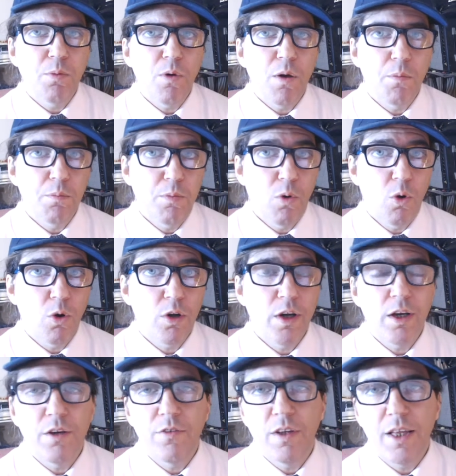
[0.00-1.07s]
board
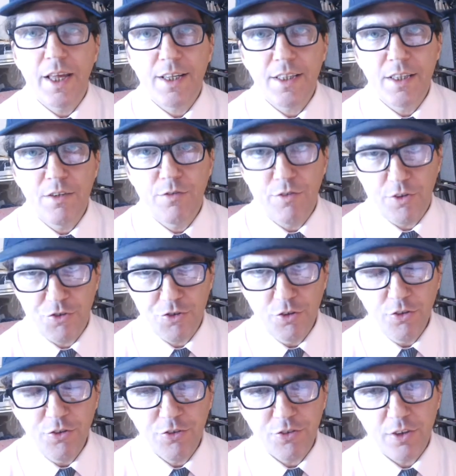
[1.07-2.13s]
of elected
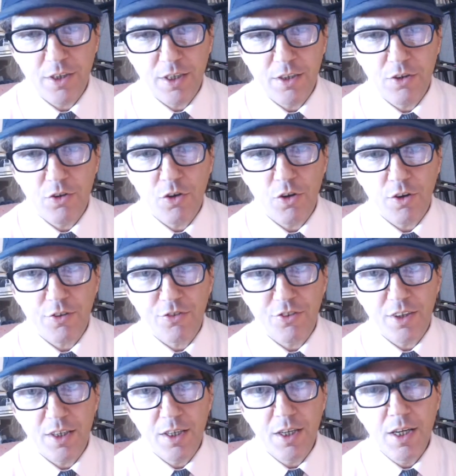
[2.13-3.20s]
officials in New York
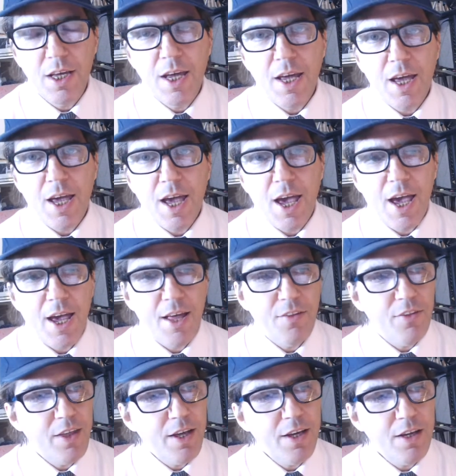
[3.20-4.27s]
City, and
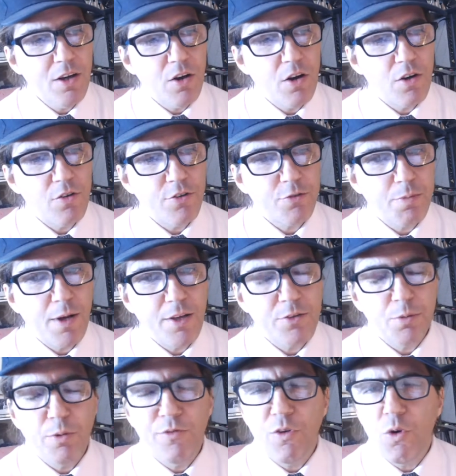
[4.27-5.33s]
they are
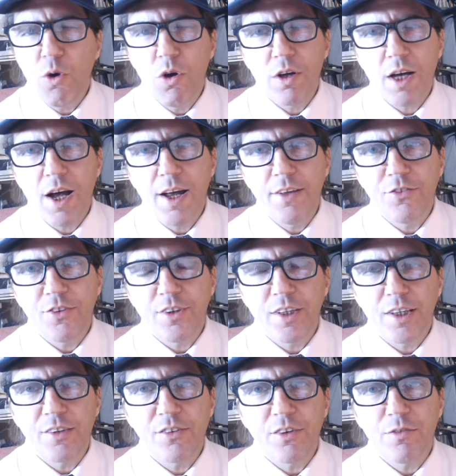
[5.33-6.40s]
responsible for all kinds of
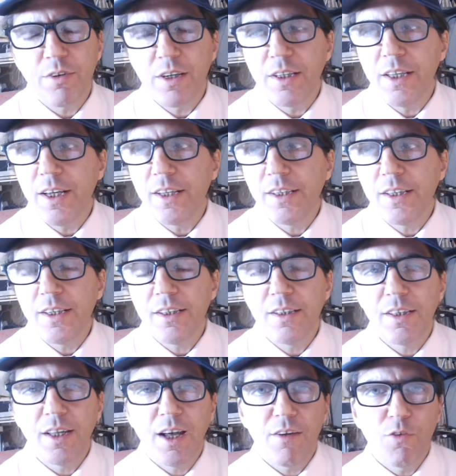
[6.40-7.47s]
things. I found out
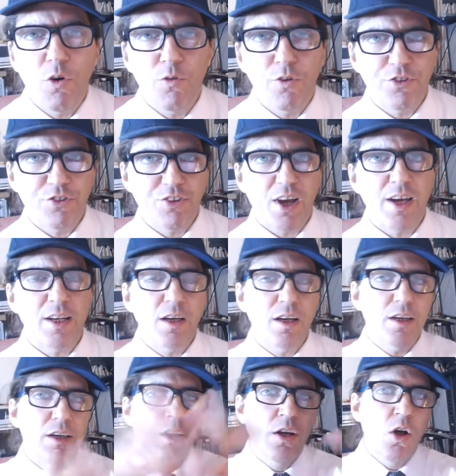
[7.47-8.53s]
they have oversight
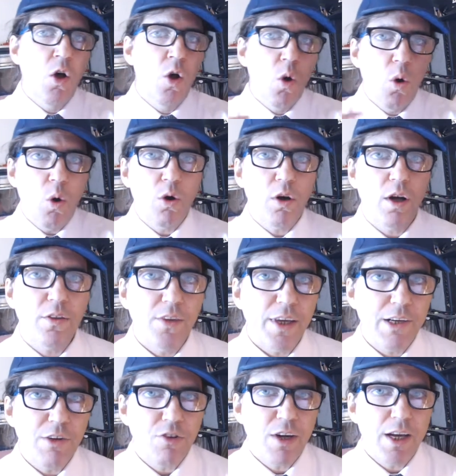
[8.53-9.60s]
on all. They
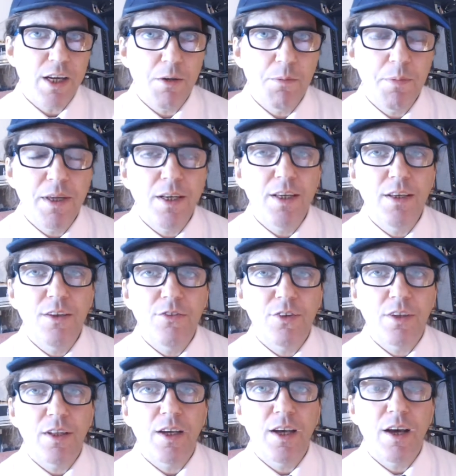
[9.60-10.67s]
create committees
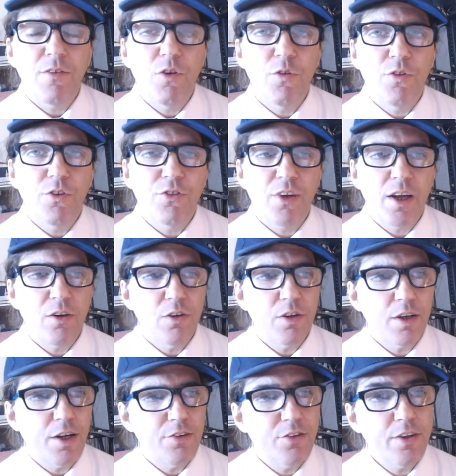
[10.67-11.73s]
and they have oversight on all
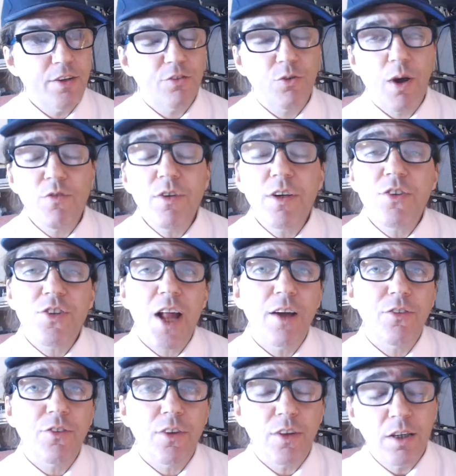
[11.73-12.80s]
kinds of things. So I reached
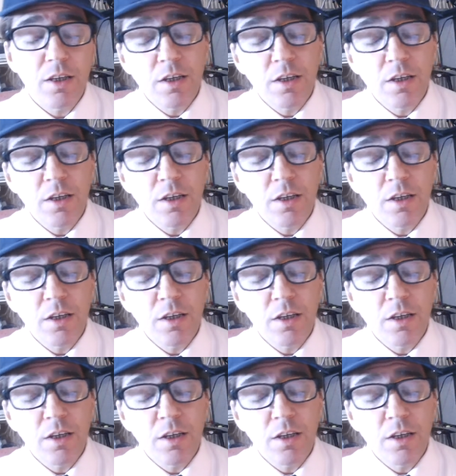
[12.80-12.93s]
out to the,